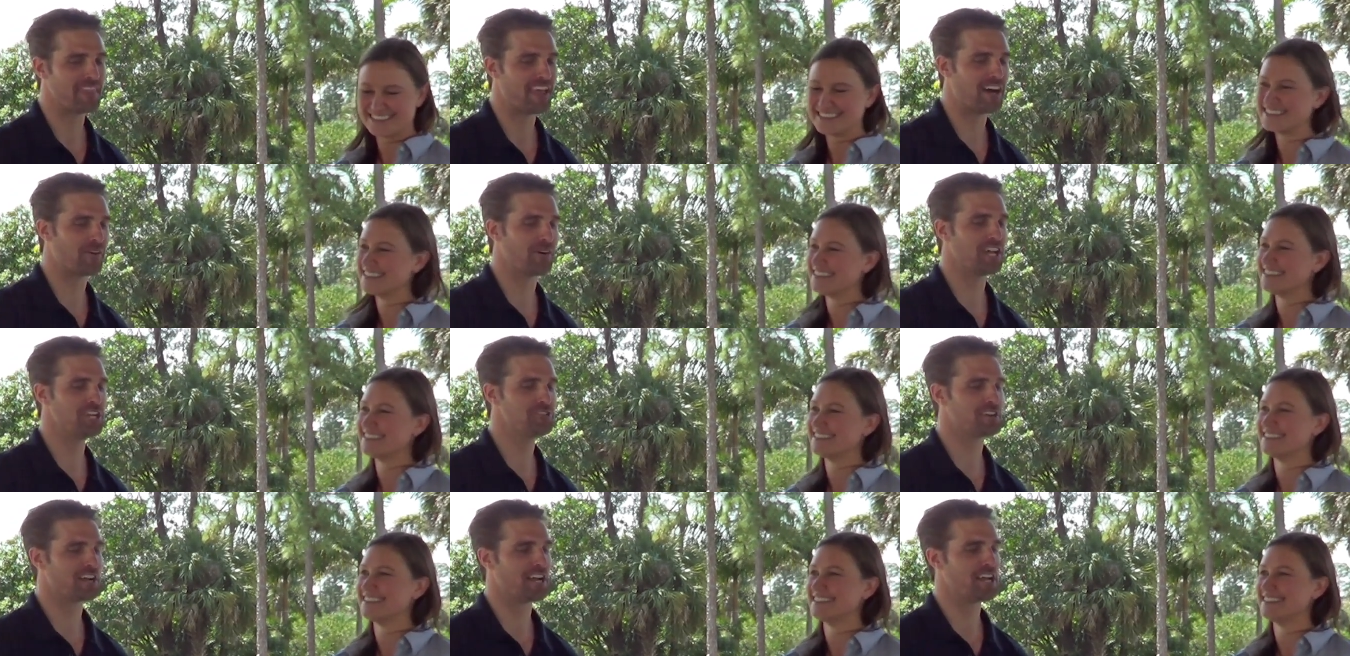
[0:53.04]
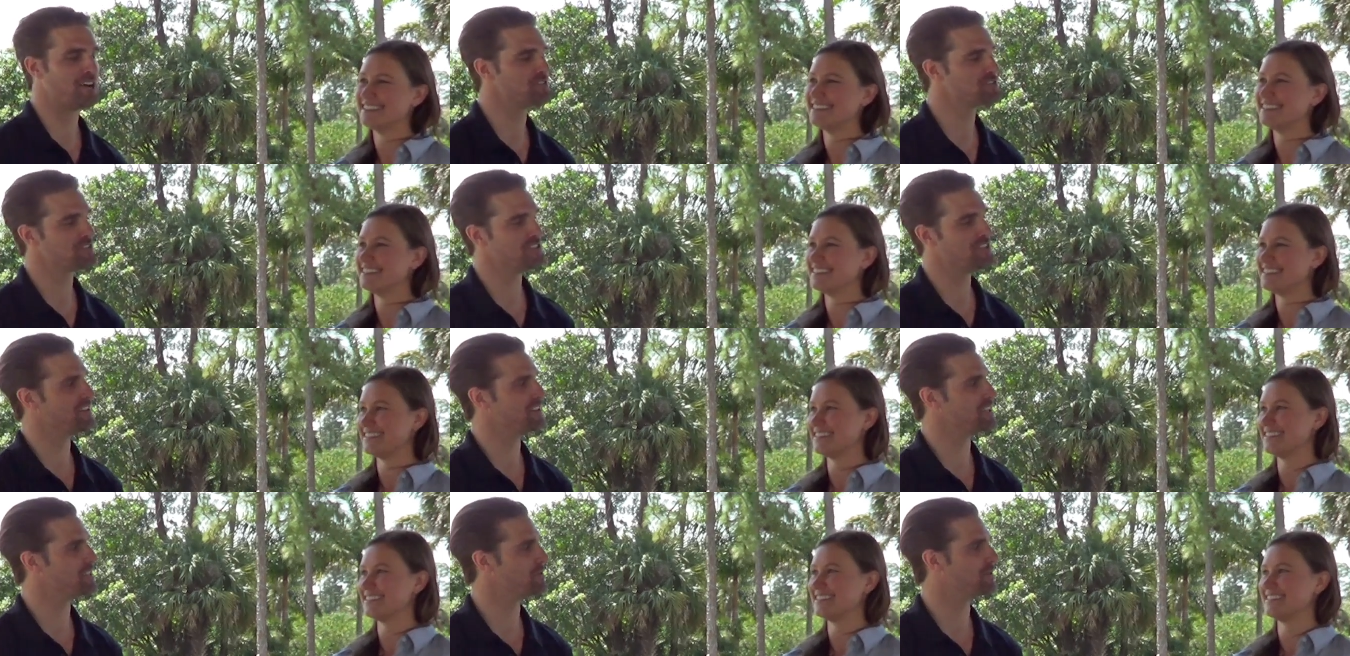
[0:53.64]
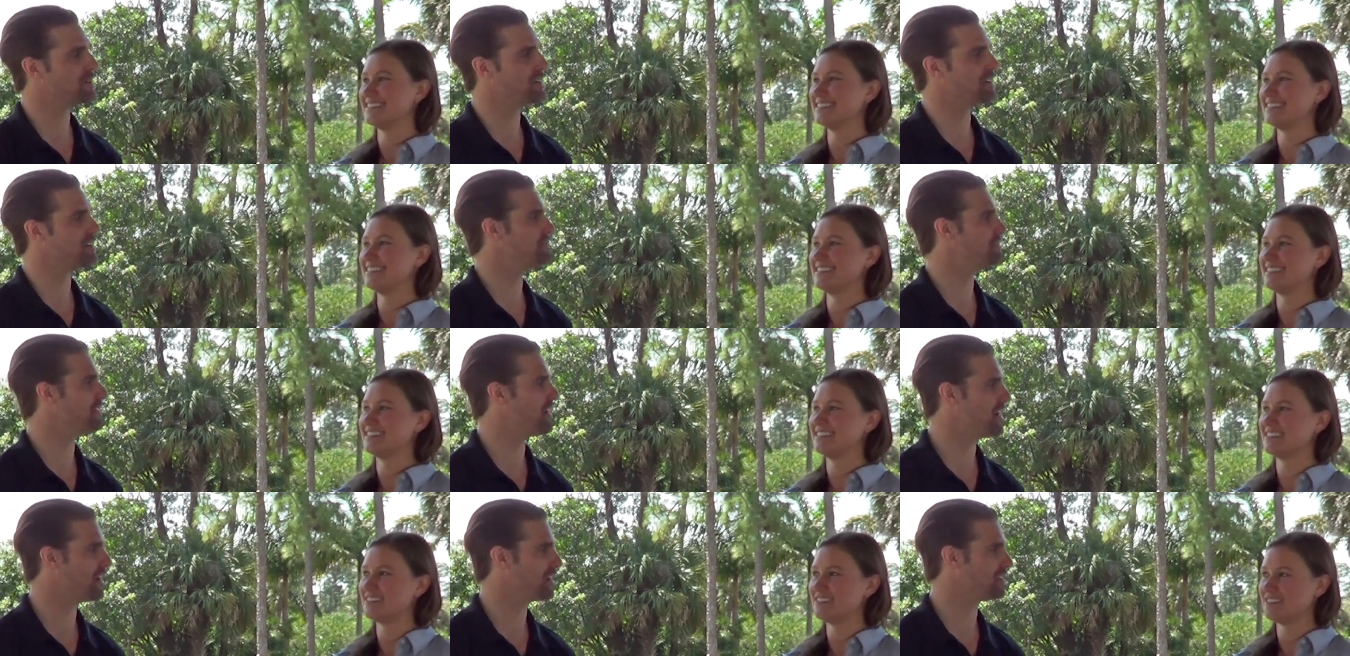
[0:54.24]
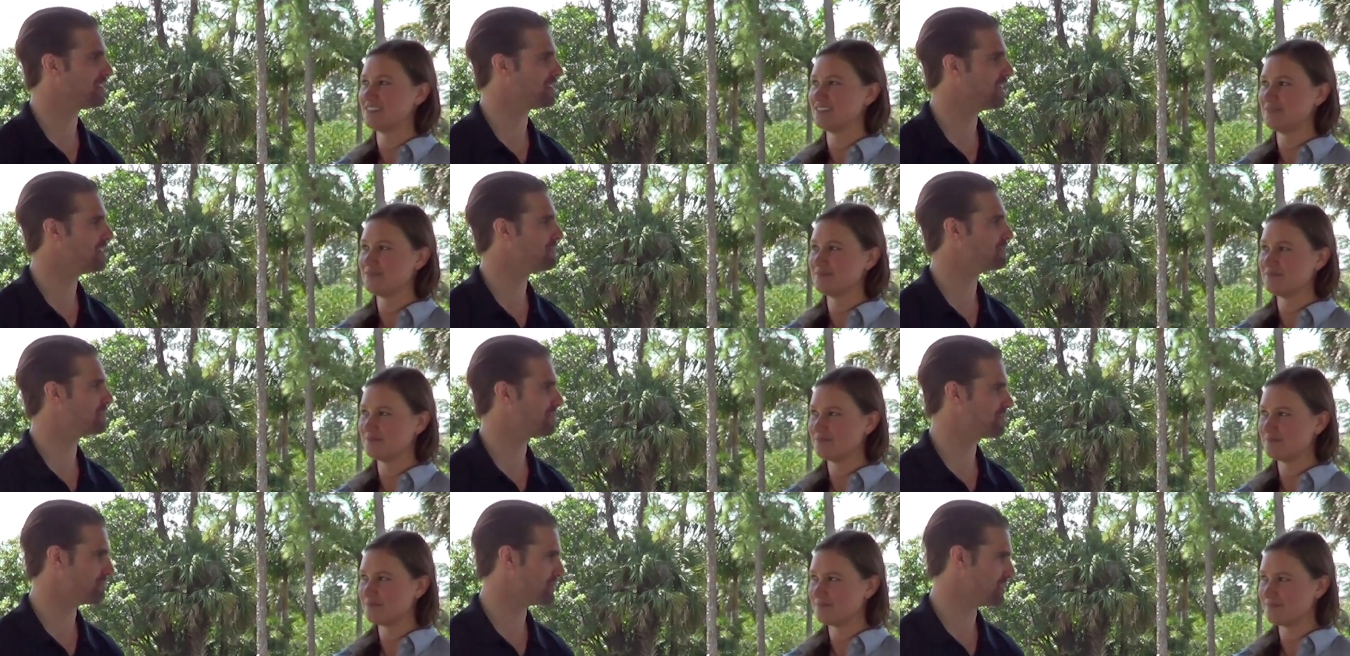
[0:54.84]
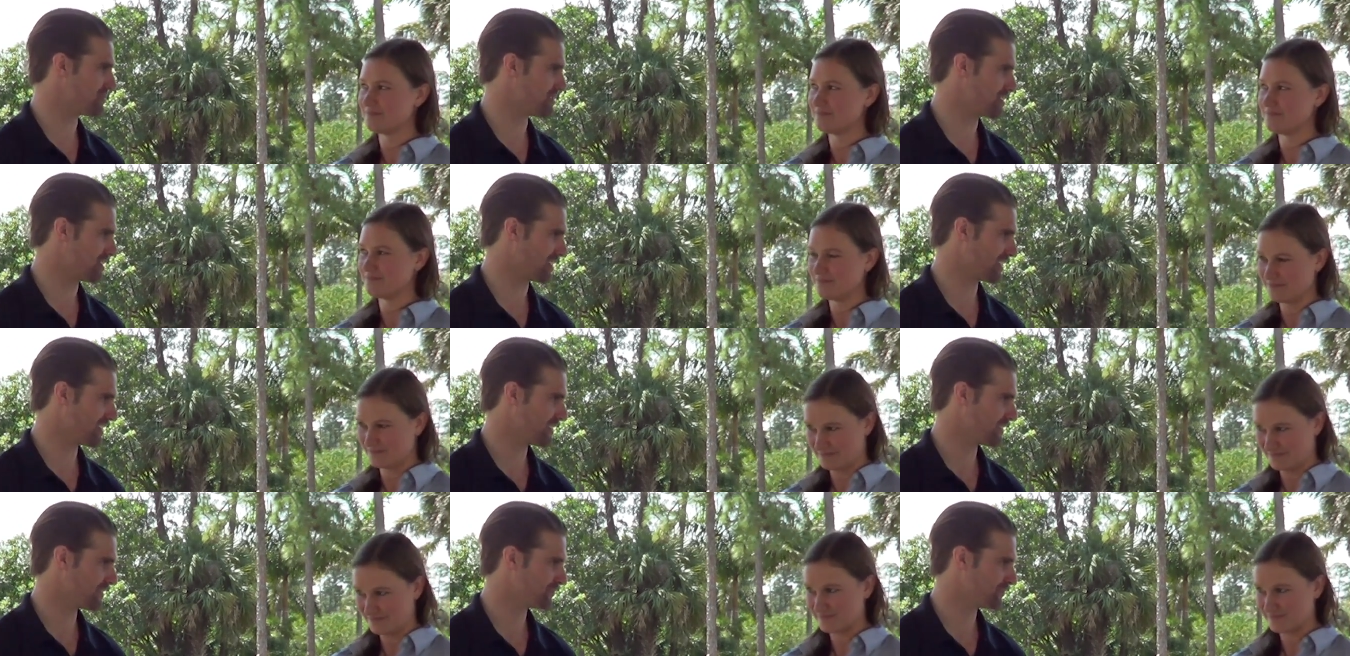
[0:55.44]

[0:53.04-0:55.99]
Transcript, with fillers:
Speaker 1: Now, Adrienne, I also know that you are a fond lover of music